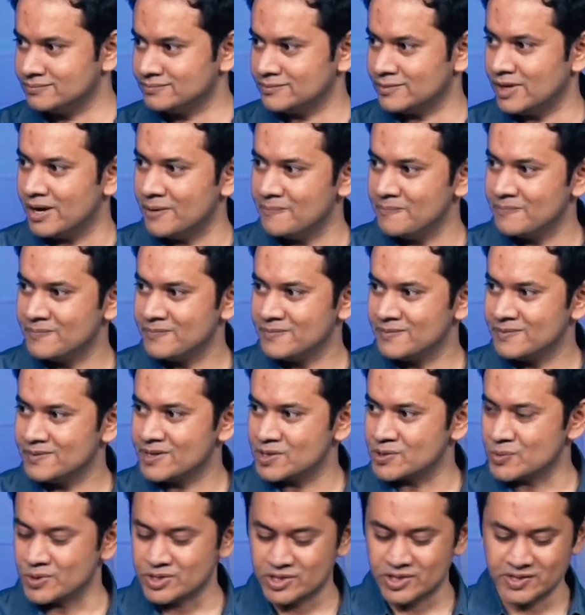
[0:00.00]
Yeah?
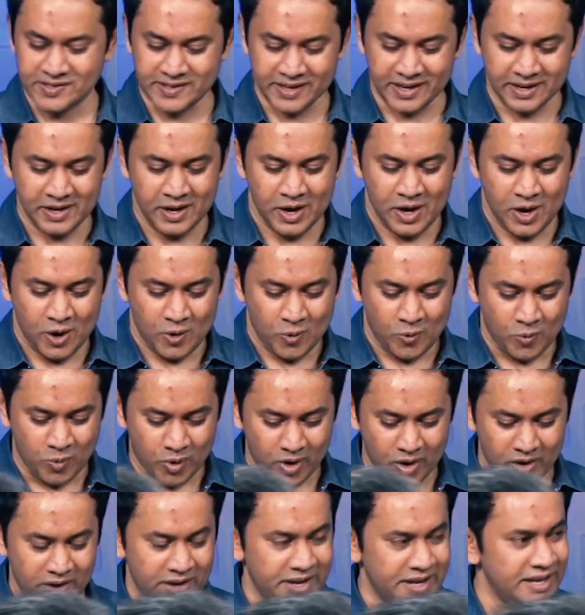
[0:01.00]
That's what she said.
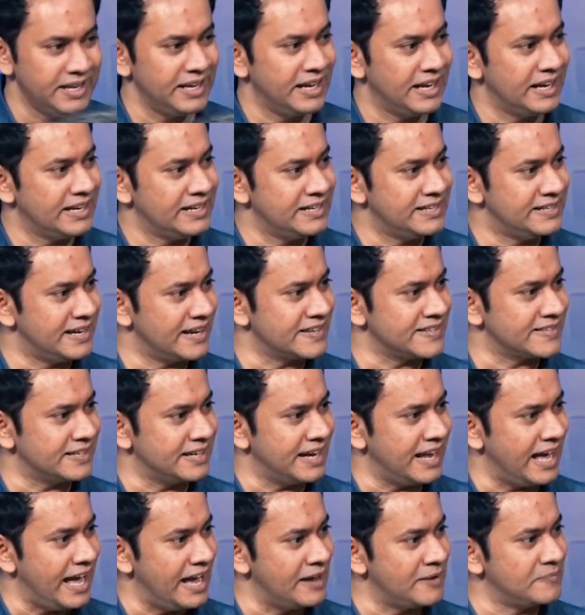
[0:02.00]
Worry
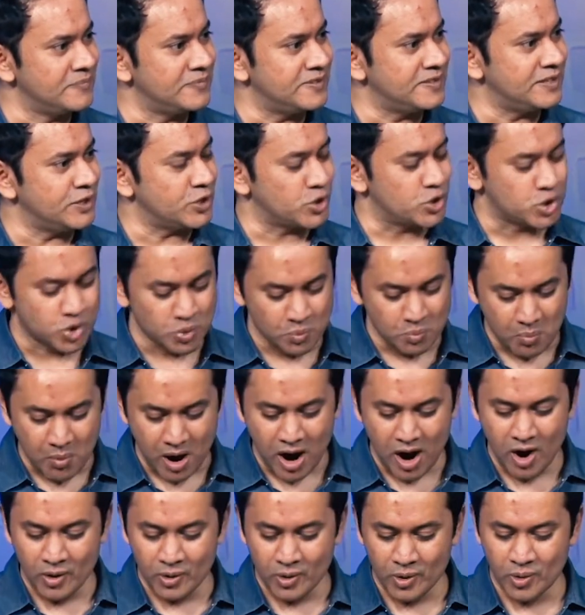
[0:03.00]
doesn't empty
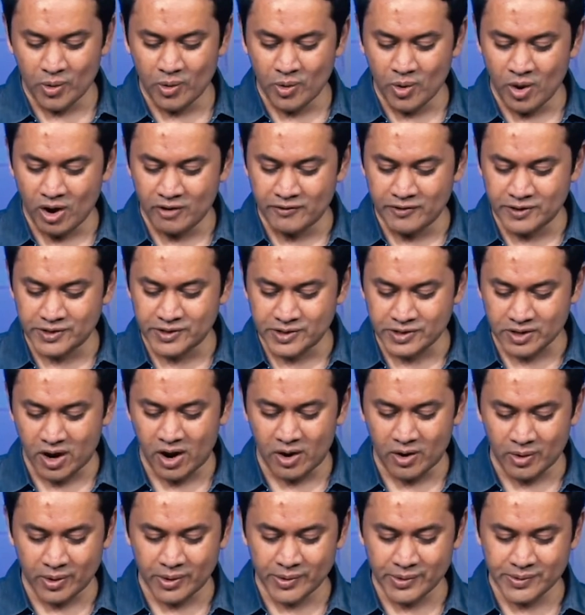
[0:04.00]
tomorrow of its
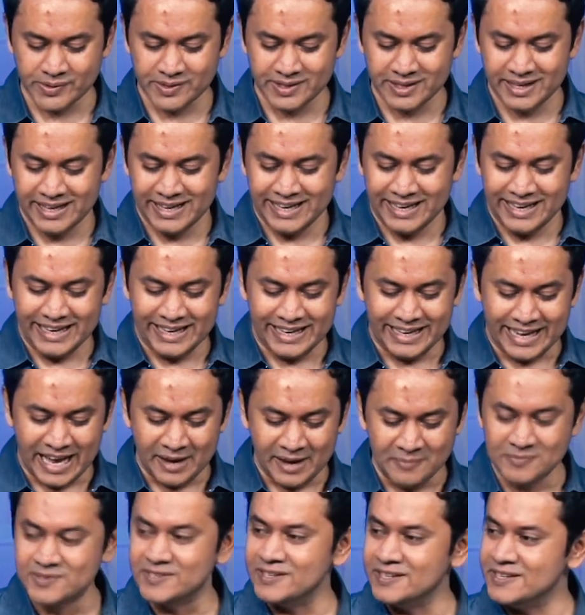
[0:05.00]
sorrows, it
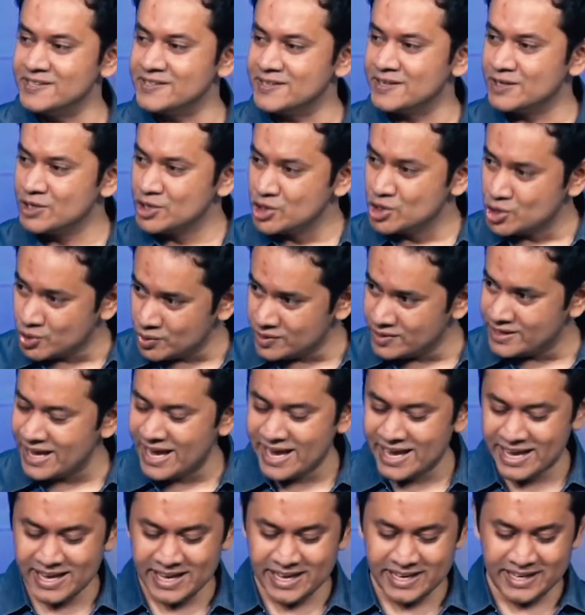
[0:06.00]
empties
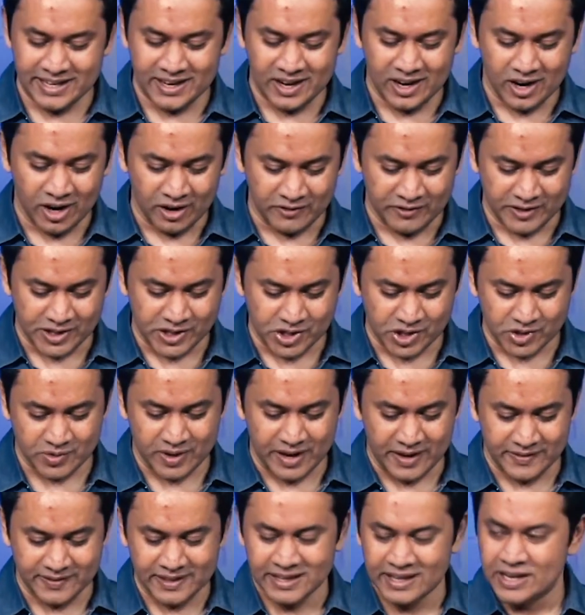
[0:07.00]
today of its
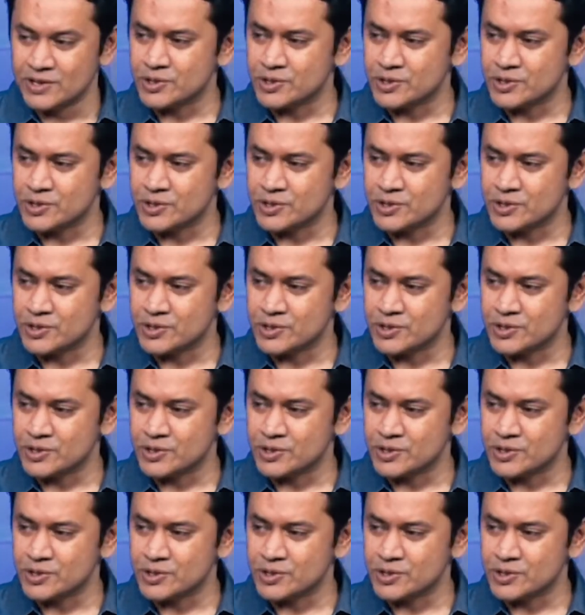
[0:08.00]
strength.